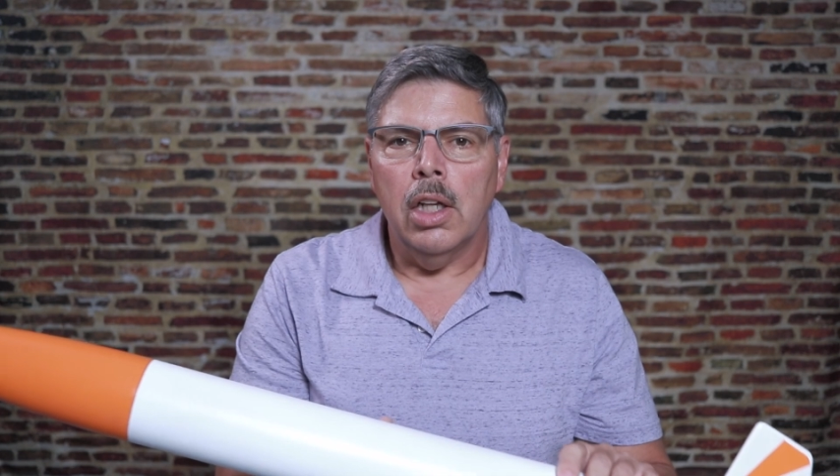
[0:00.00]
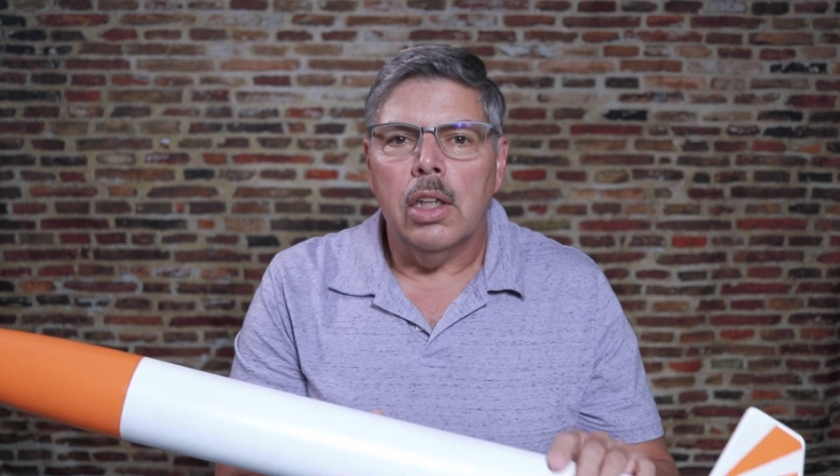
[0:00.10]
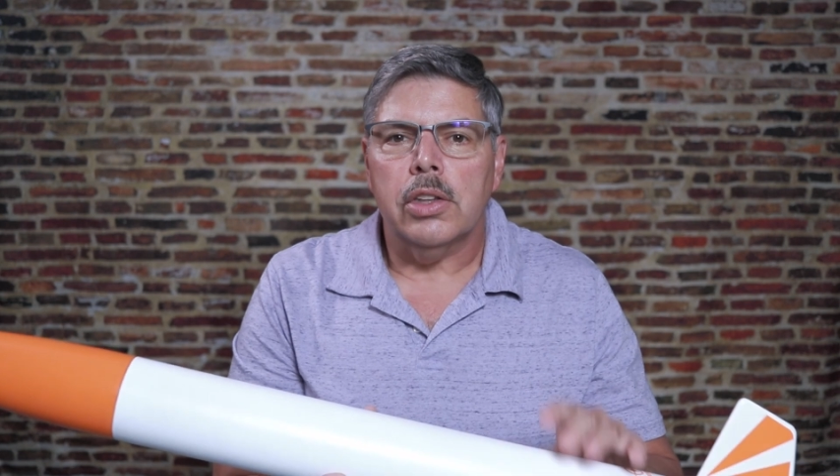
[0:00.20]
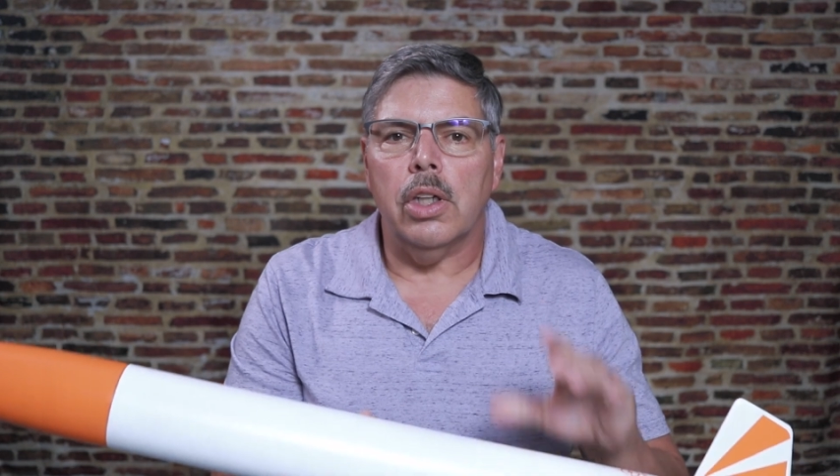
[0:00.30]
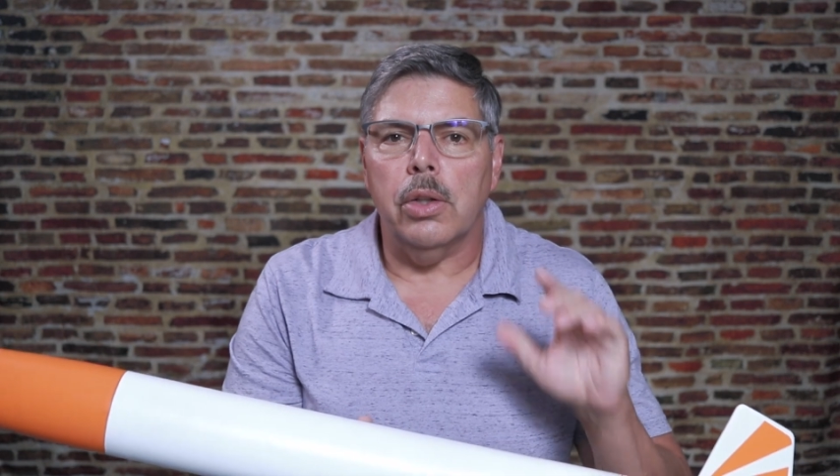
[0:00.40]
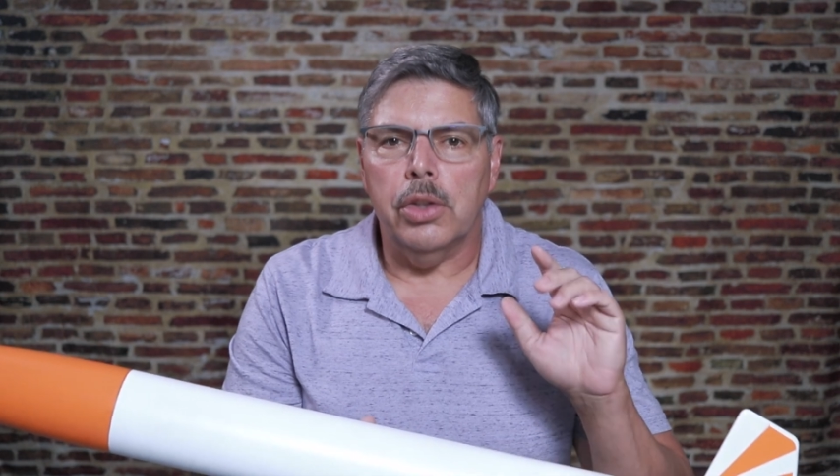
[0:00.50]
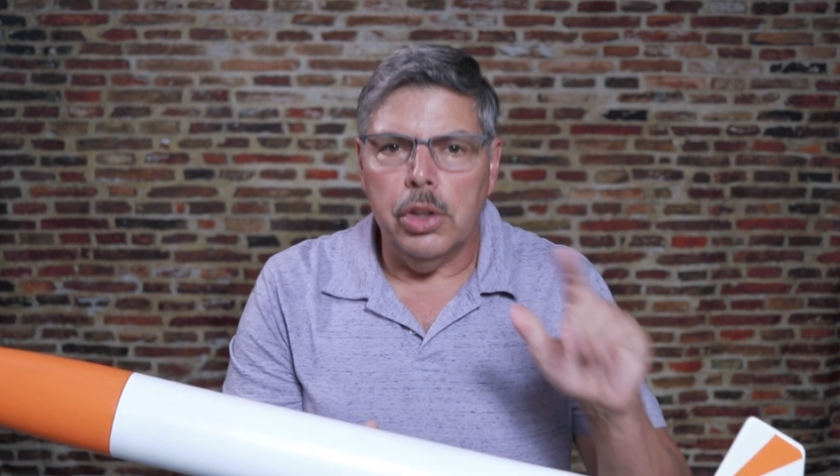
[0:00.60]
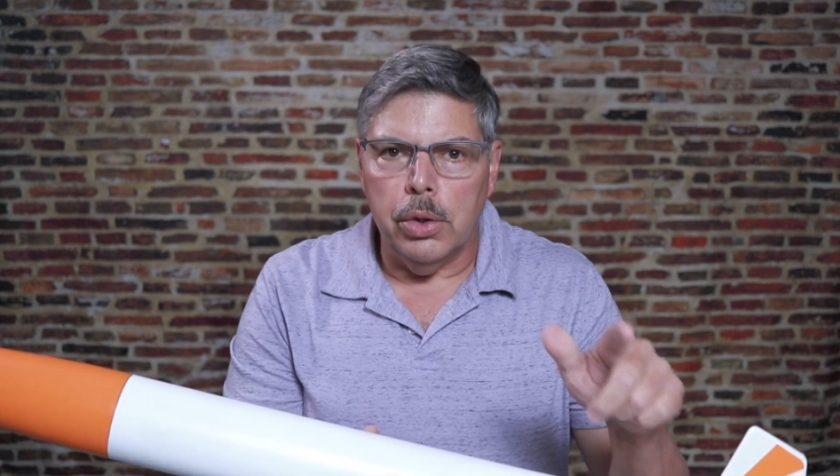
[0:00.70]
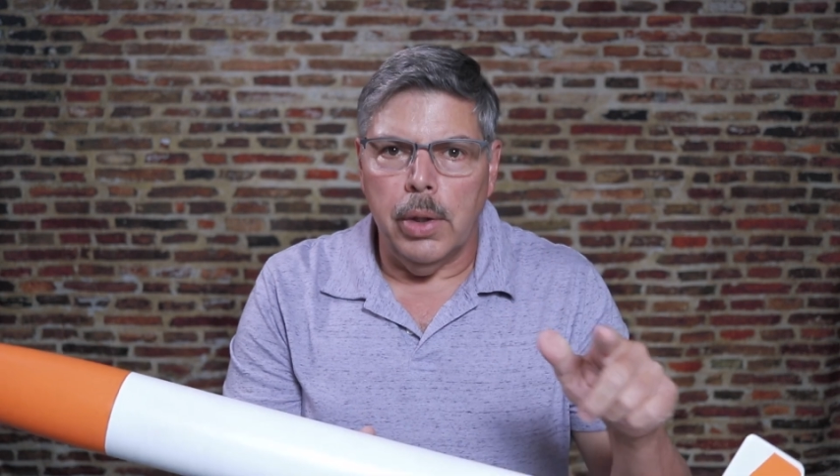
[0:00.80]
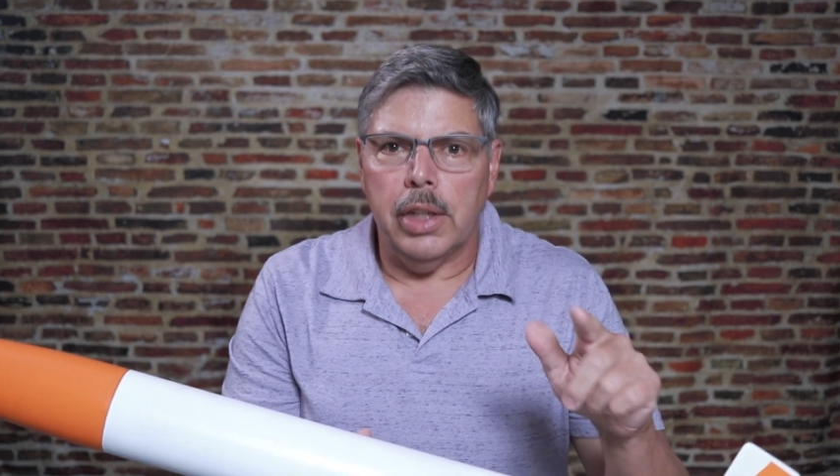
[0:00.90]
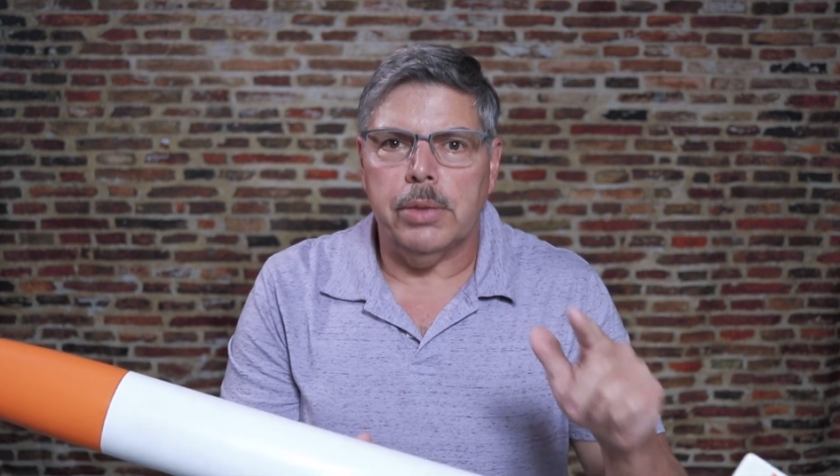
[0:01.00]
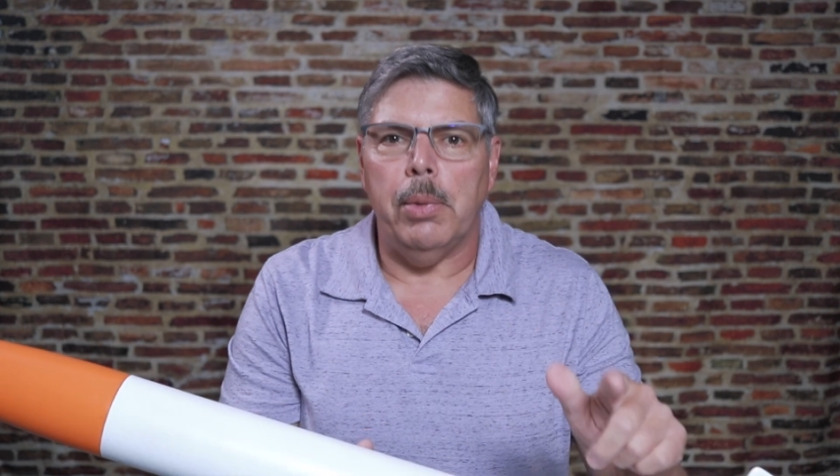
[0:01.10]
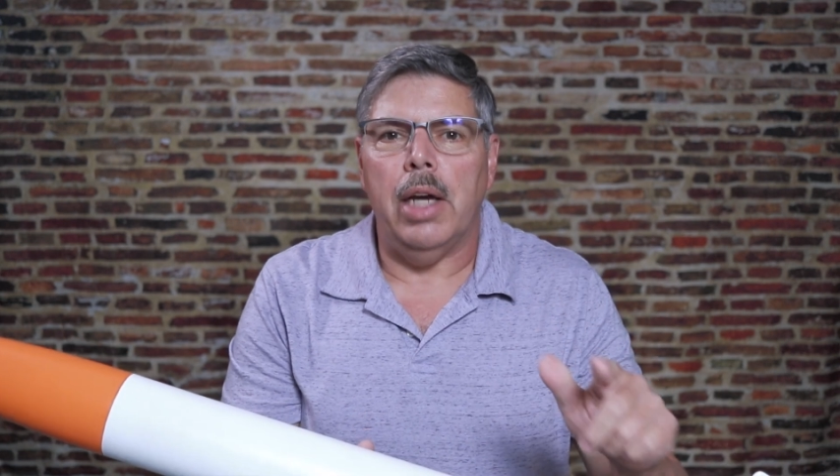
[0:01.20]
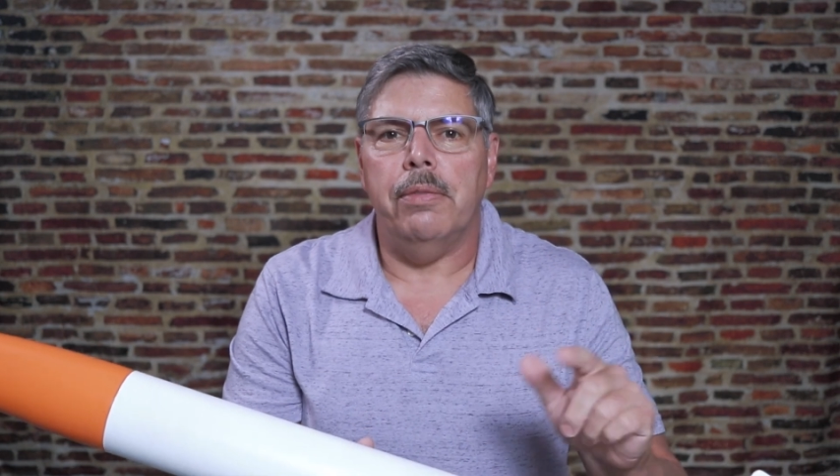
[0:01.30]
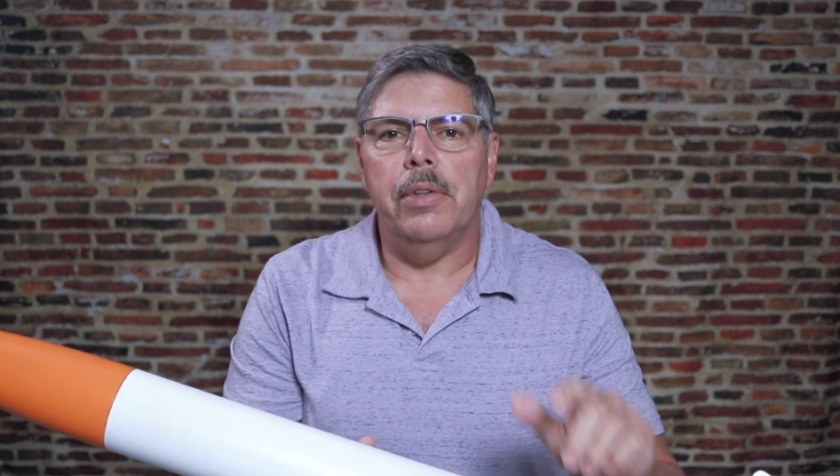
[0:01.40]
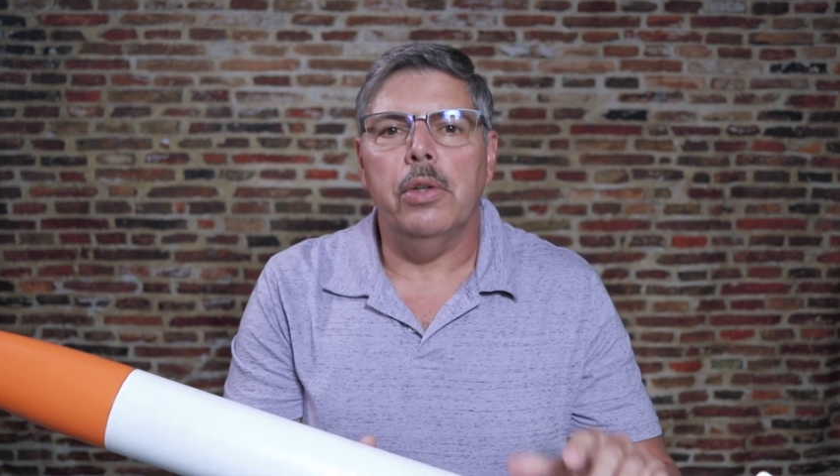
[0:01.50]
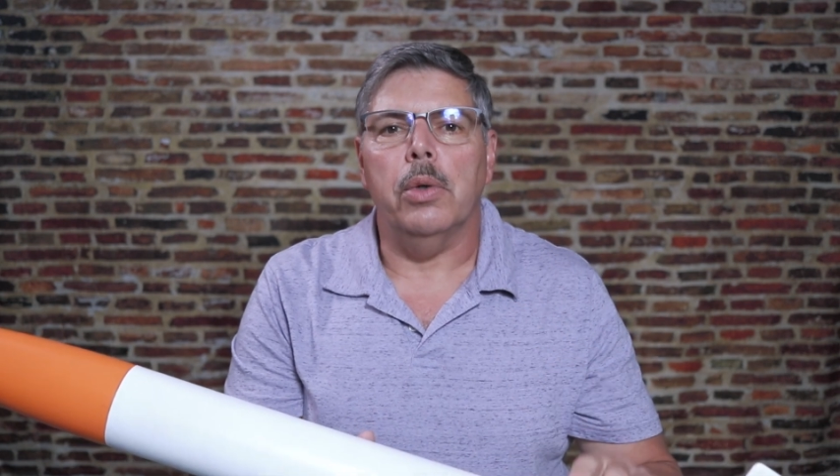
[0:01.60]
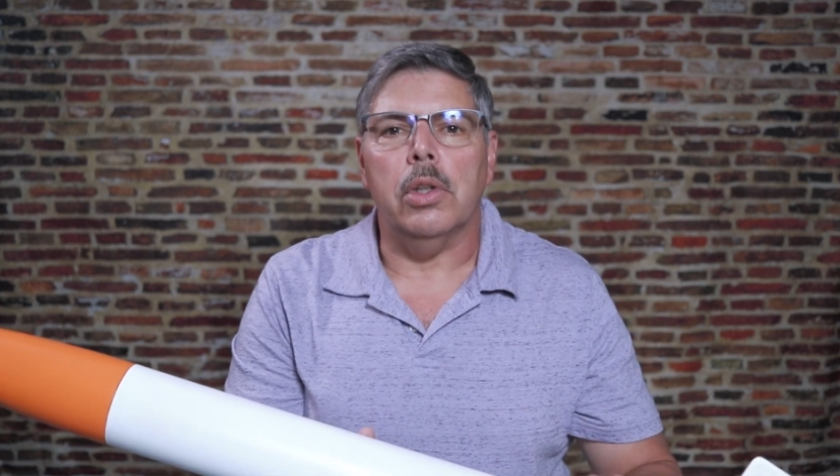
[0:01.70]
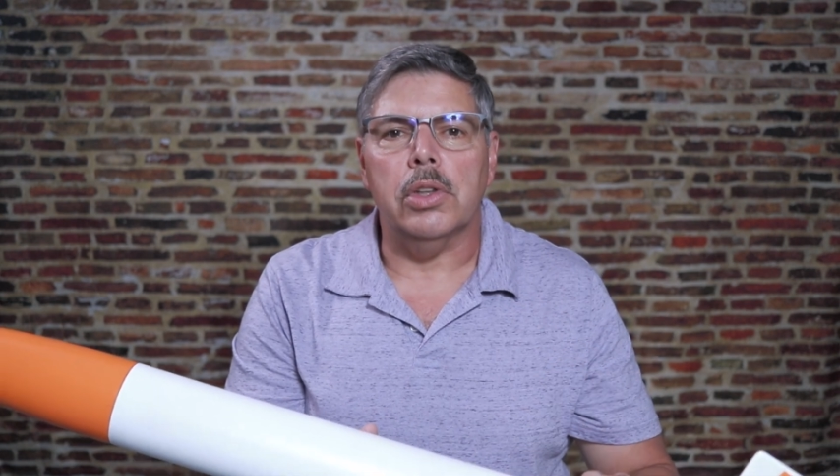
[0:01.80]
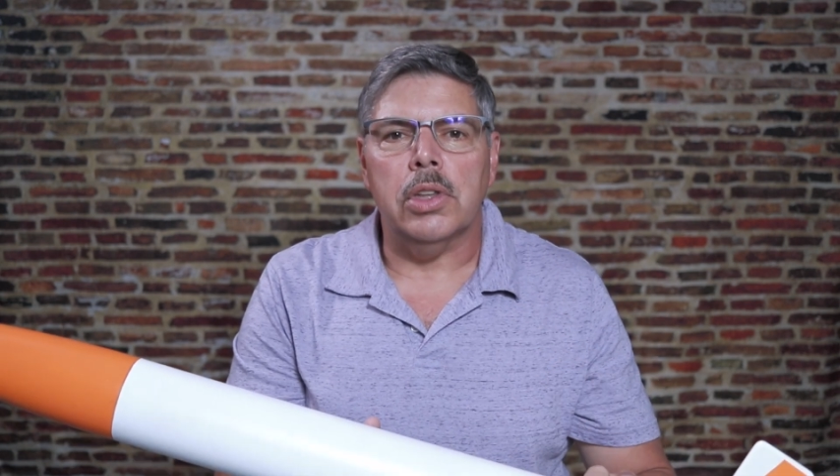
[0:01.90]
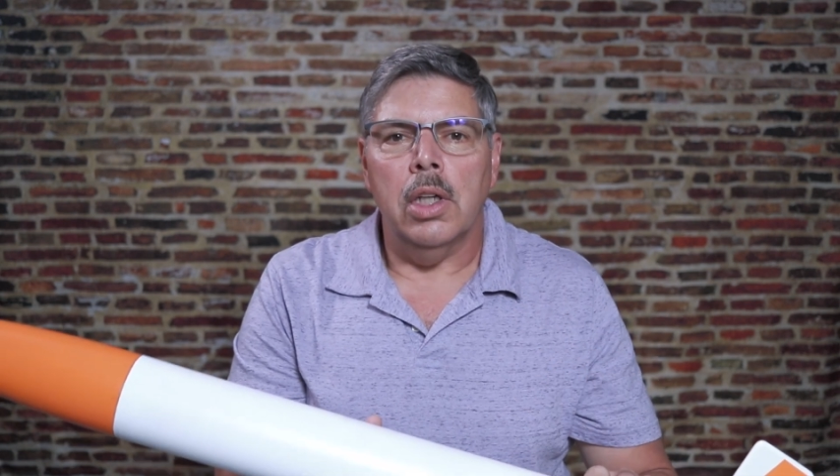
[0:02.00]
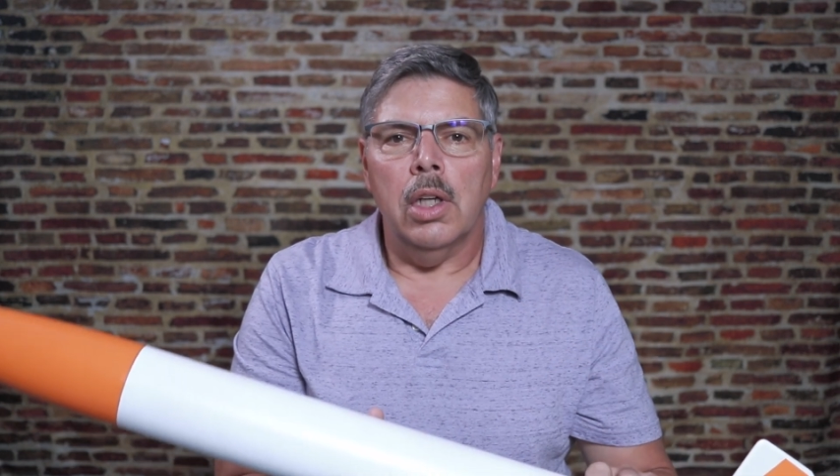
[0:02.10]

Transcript: So you, as my viewers,